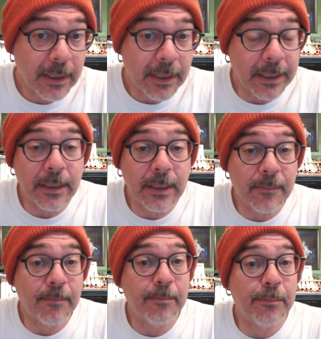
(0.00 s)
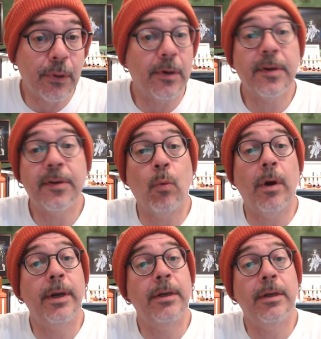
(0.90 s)
And if Perks
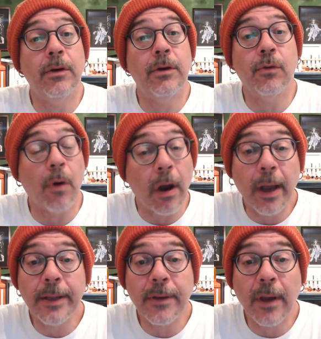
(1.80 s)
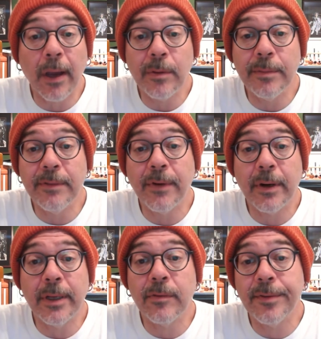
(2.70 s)
wanted to draw it, I would be
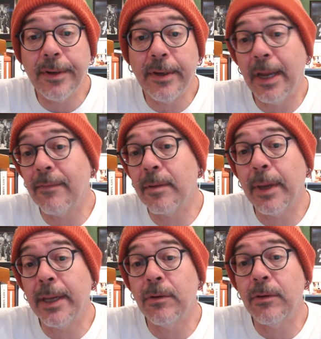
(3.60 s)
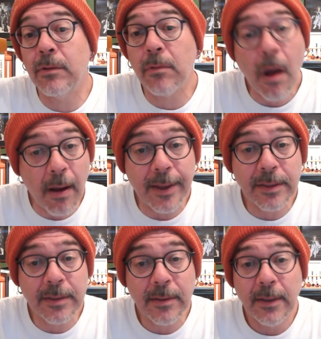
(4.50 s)
very interested in having Mike draw
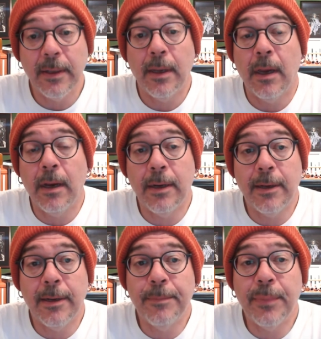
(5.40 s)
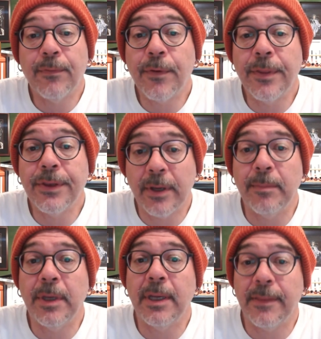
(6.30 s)
it. Uh, but for the
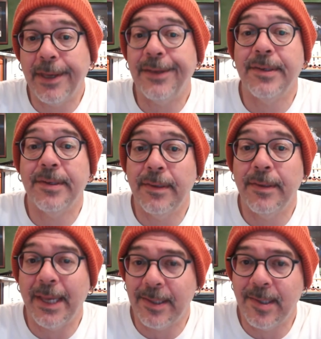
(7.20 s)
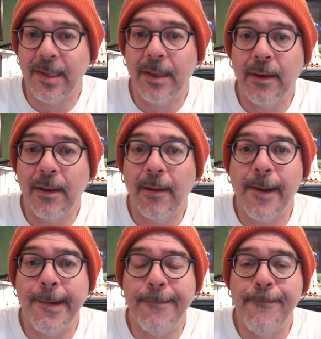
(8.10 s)
time being, that's that's it.
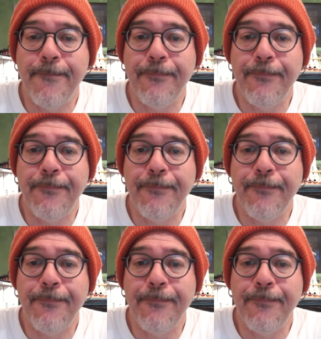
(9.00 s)
Um,